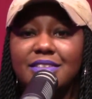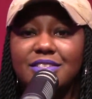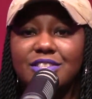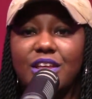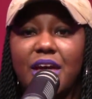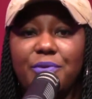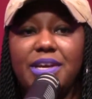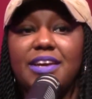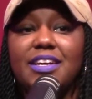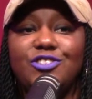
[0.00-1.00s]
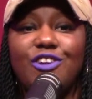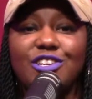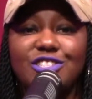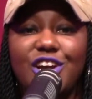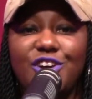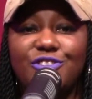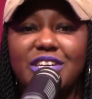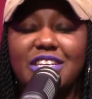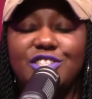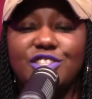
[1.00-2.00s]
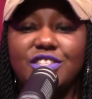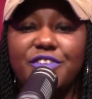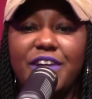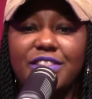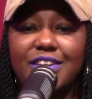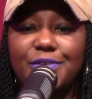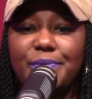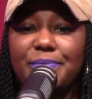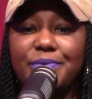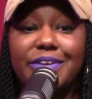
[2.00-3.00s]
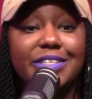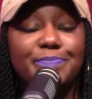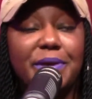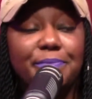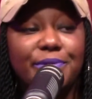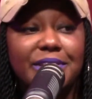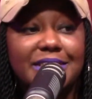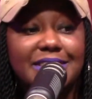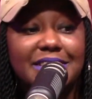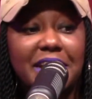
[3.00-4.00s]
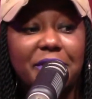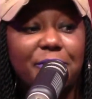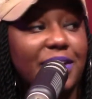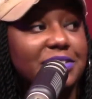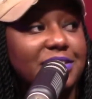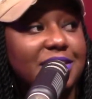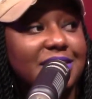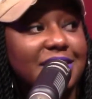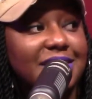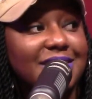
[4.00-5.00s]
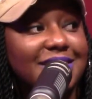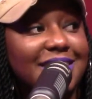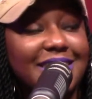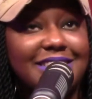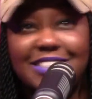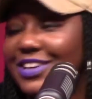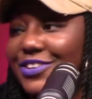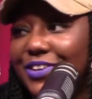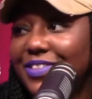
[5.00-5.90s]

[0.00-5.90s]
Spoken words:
so that we could get you on the show and get your stuff out there to people, because people listen and watch this thing. Did y'all know